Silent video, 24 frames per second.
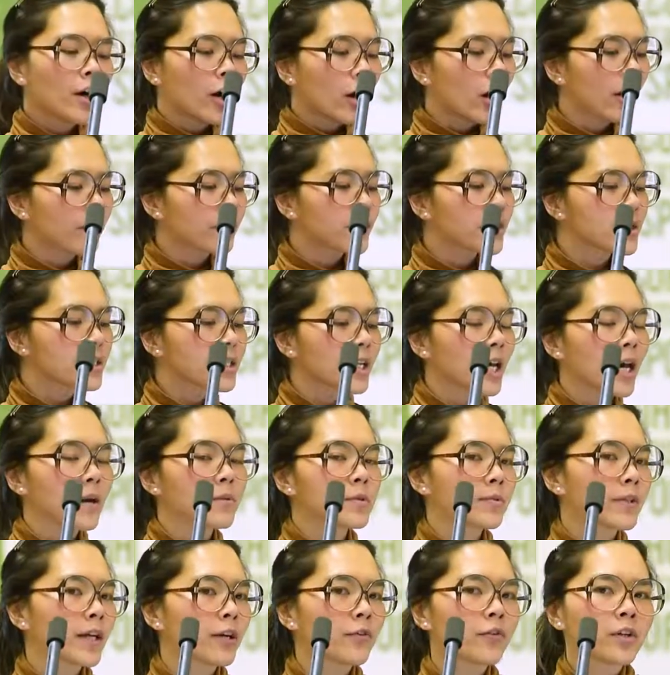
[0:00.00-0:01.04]

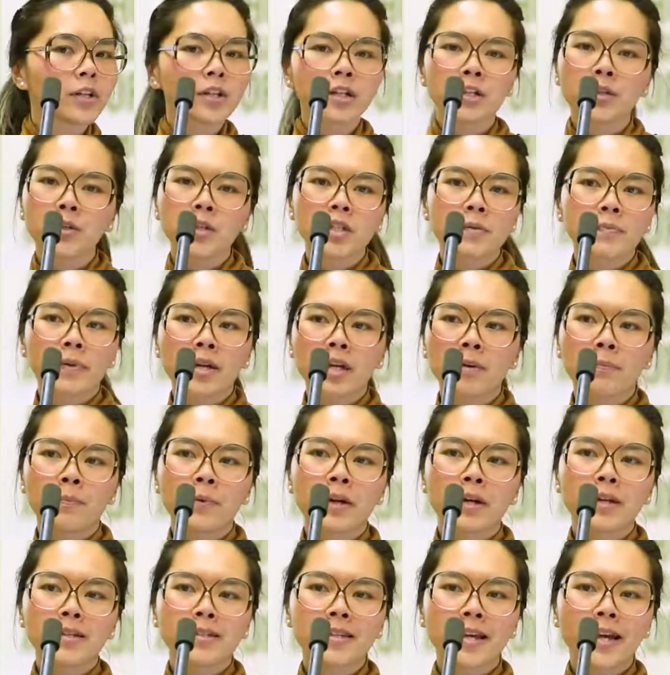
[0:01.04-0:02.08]
Oftentimes when I read the
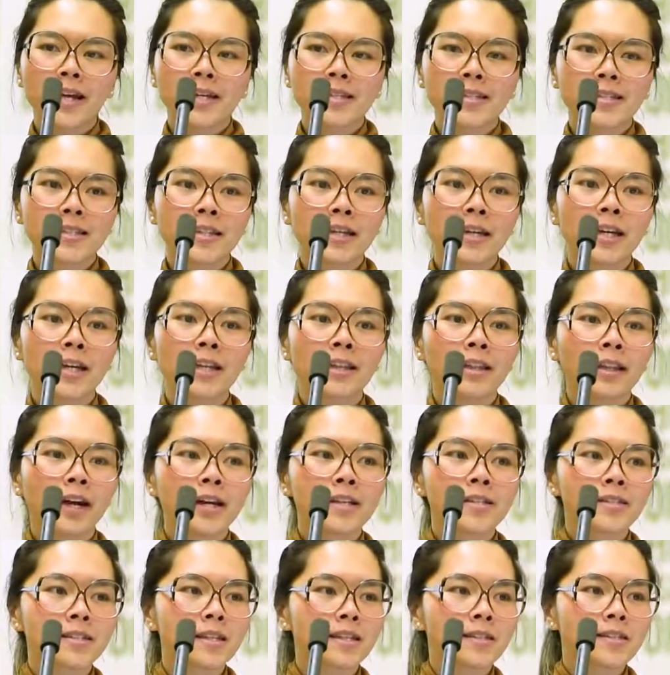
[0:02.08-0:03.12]
newspapers, I see
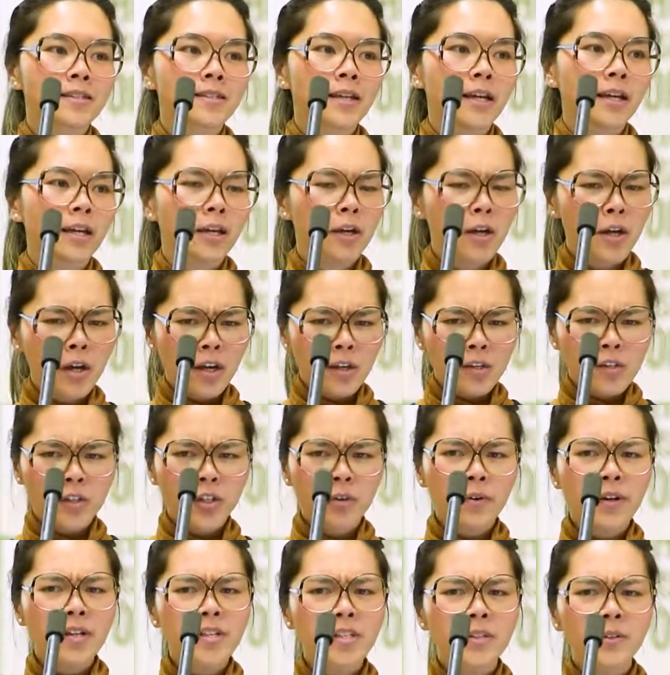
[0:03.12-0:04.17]
headlines that say,
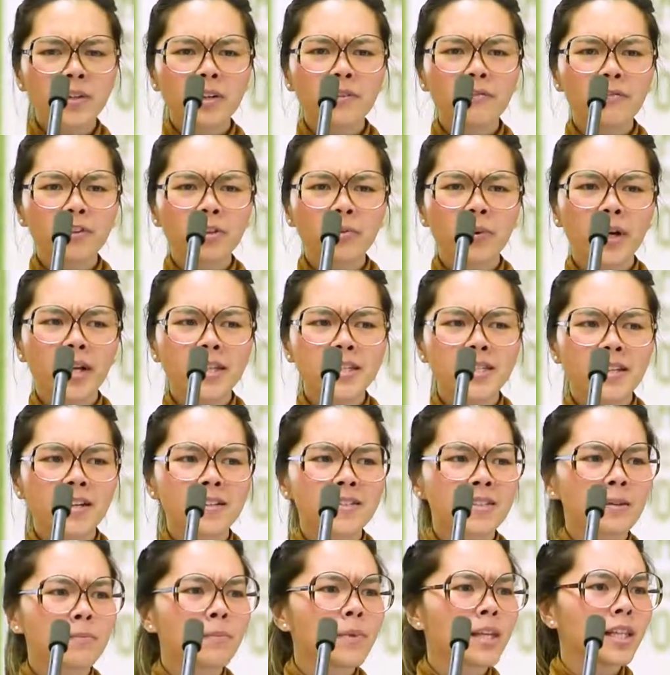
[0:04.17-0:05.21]
so-and-so influencer
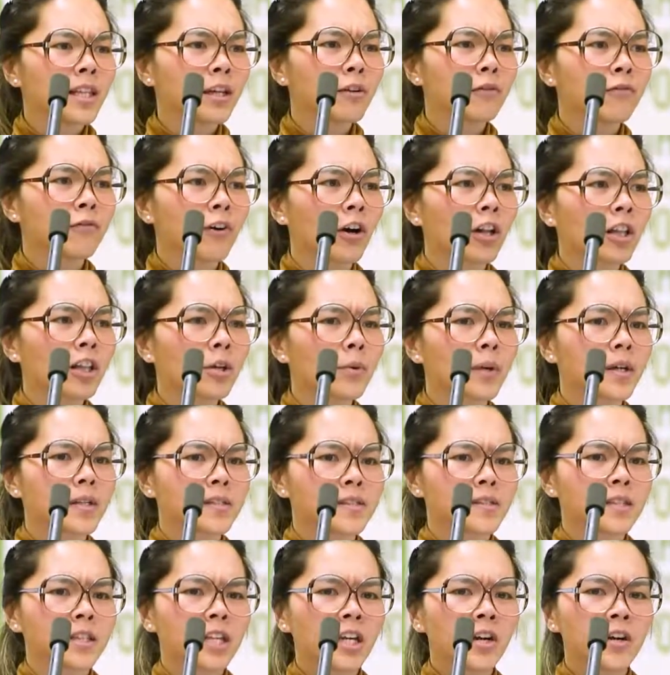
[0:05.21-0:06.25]
has 1 million followers.
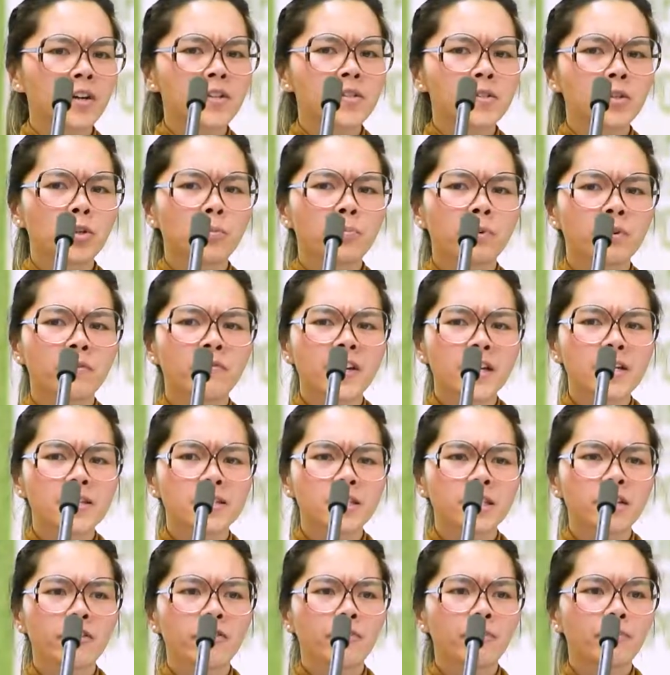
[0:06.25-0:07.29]
They are so
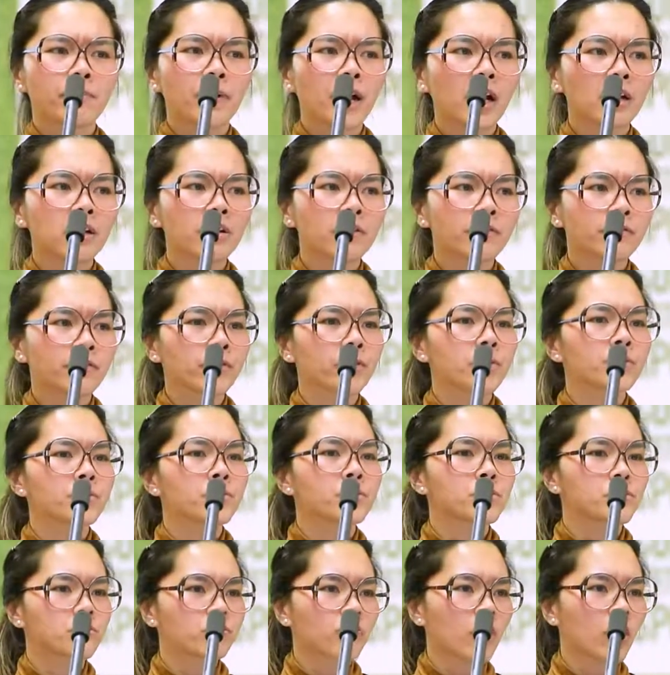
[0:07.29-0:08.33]
pervasive, powerful,
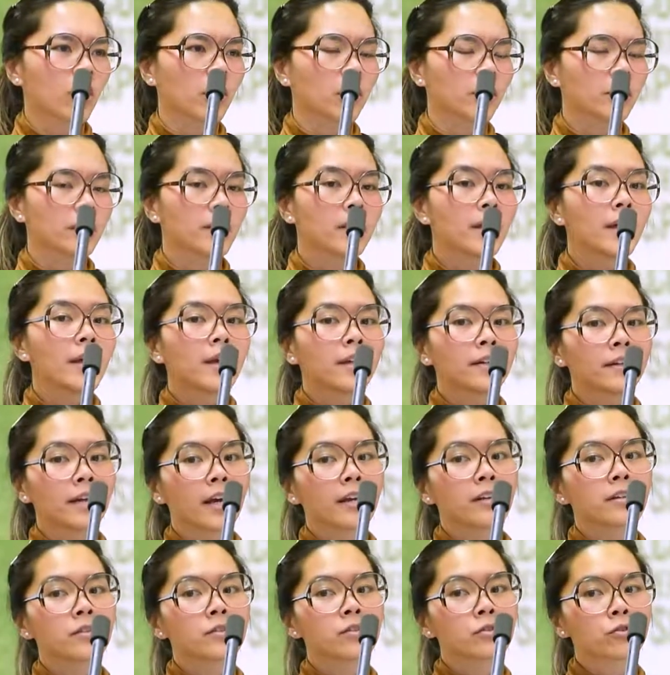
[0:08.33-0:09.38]
strong.
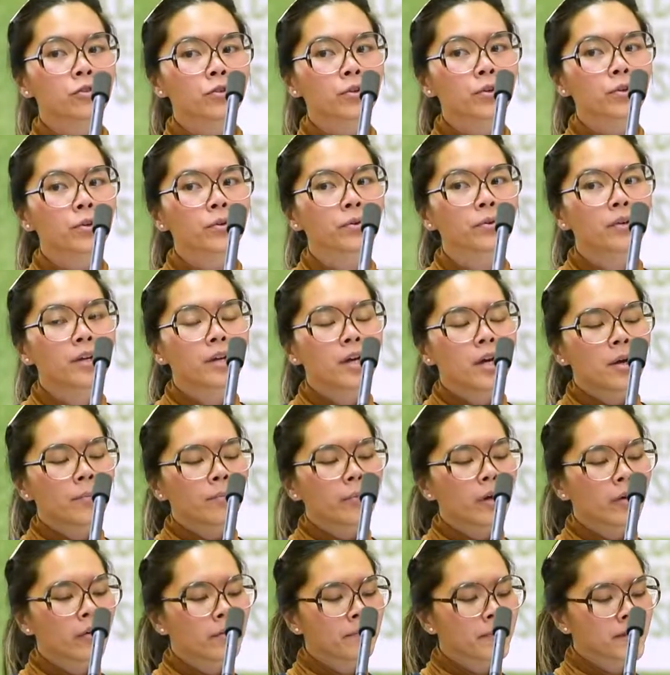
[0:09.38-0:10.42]
That is true,
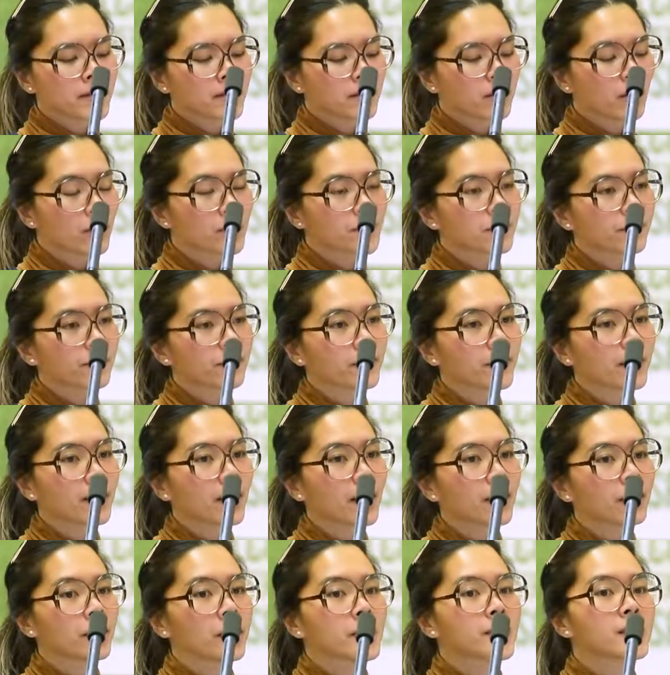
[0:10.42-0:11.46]
but we mustn't also
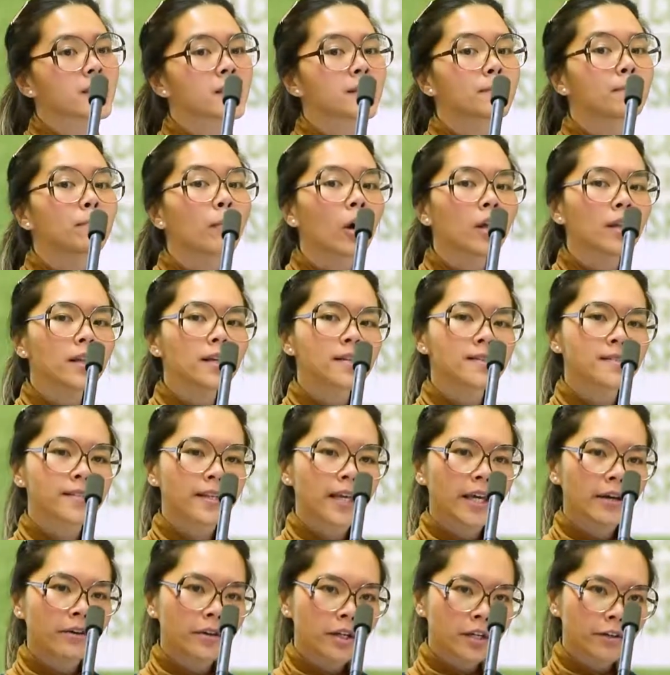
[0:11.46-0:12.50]
forget the smaller
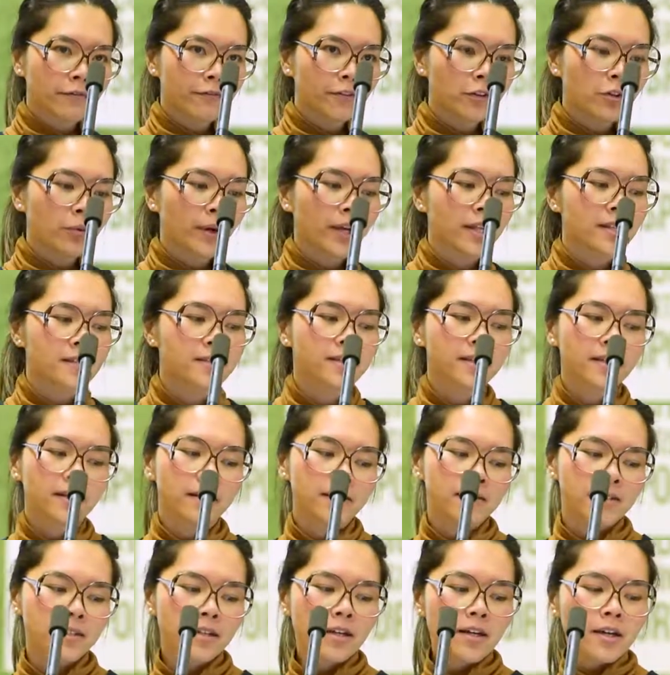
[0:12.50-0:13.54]
scale
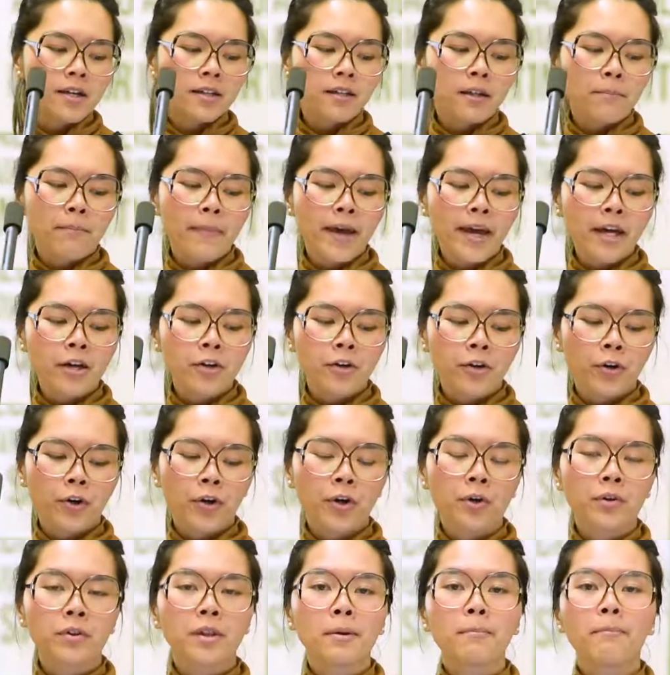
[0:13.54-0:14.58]
influencers, the
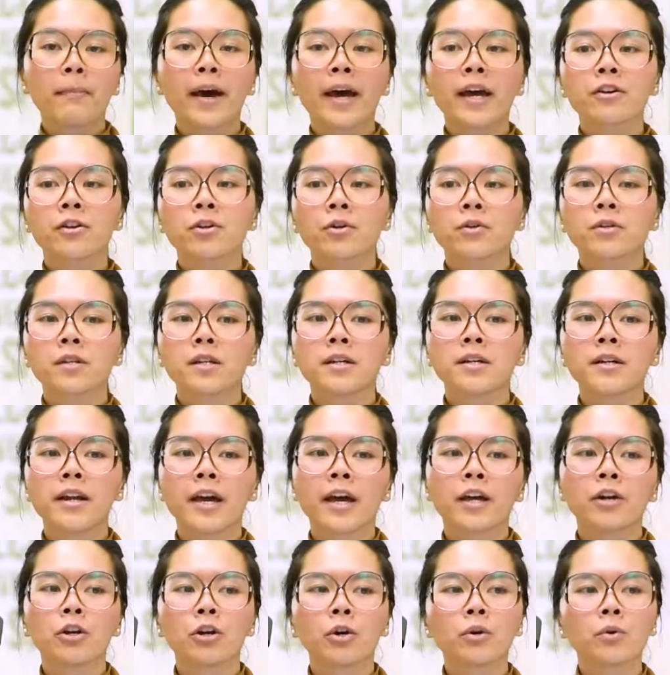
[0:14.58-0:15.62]
macro, the micro, the
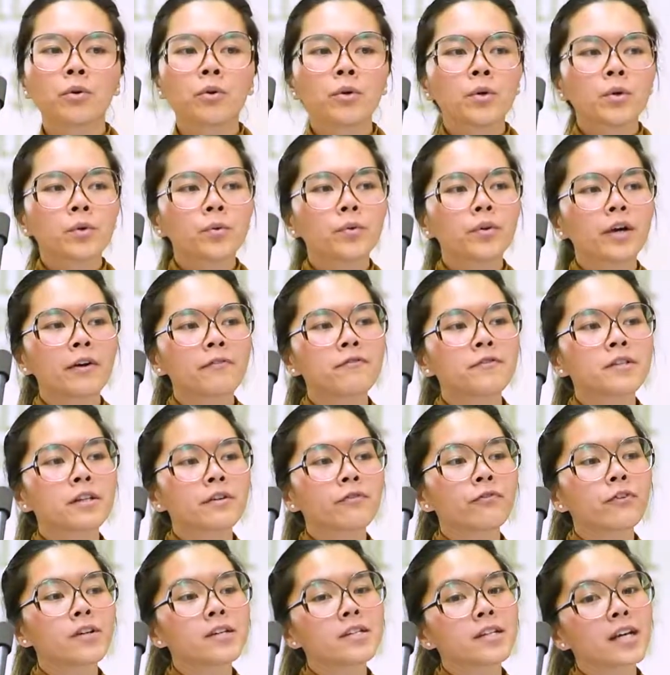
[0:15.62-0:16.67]
nano, who have
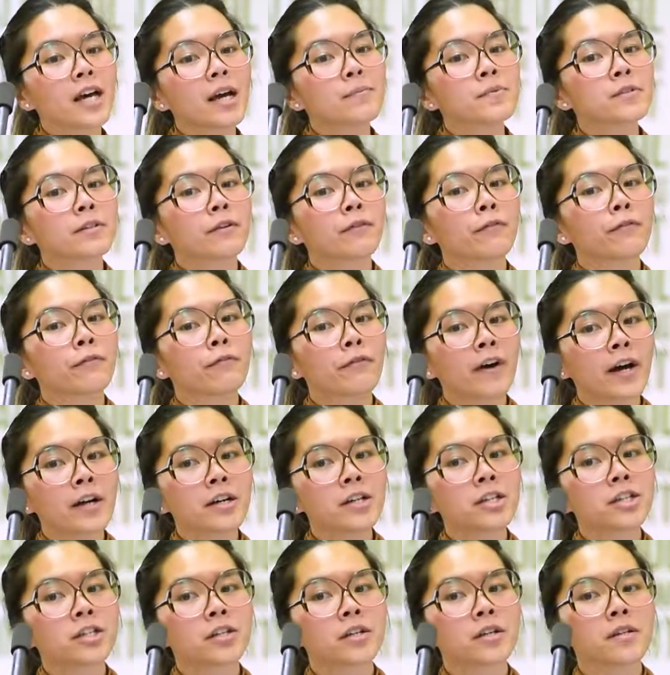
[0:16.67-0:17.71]
different types of
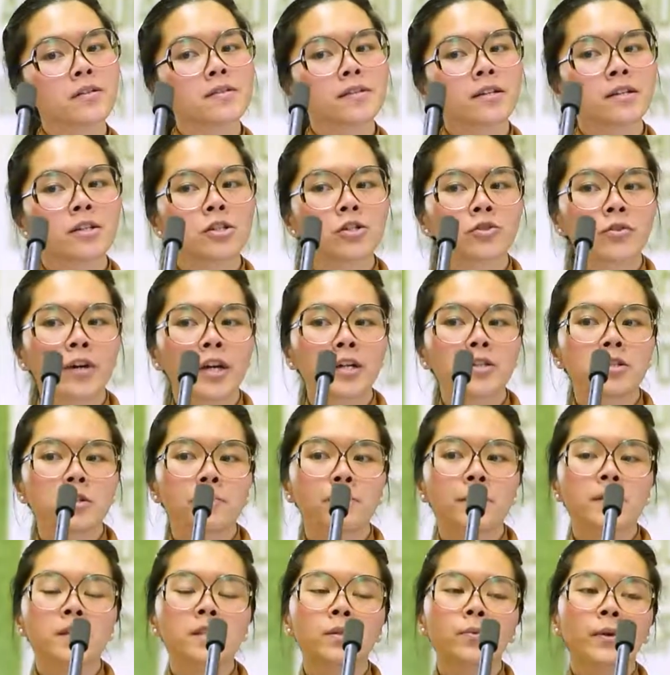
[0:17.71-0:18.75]
functions in trying to
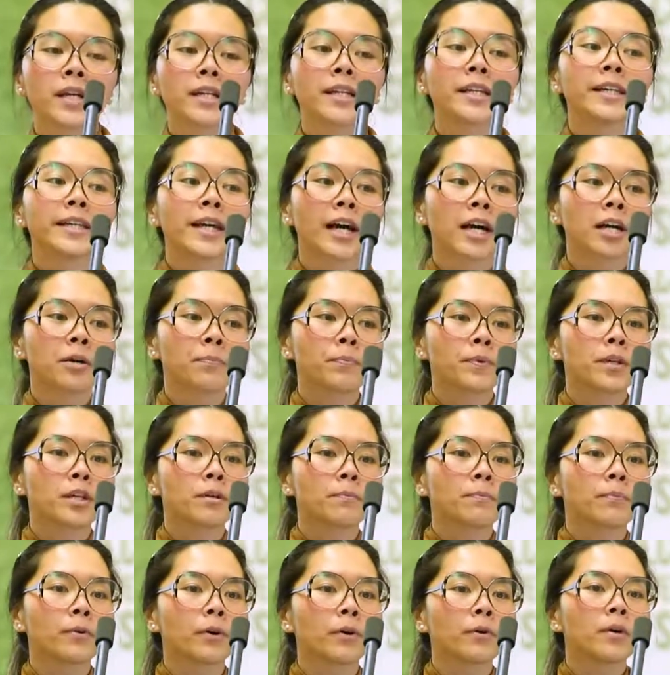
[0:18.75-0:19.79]
persuade young
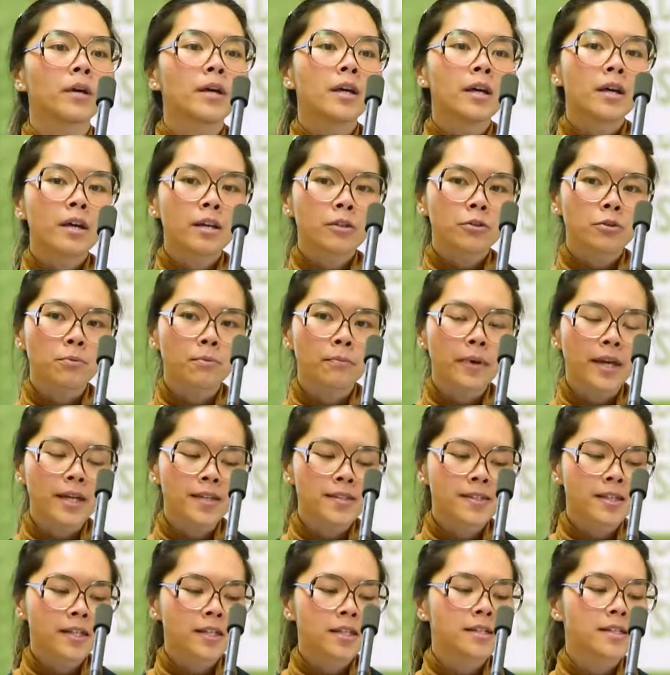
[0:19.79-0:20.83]
people to make
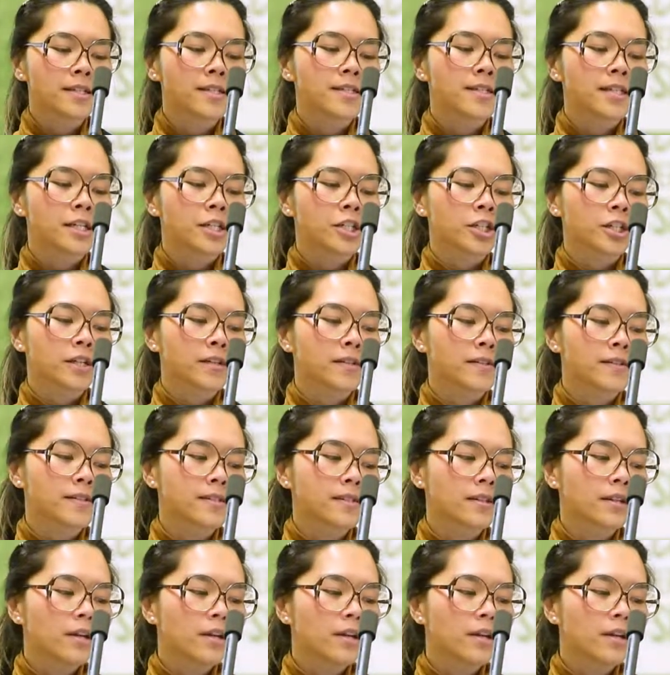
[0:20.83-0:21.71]
certain decisions.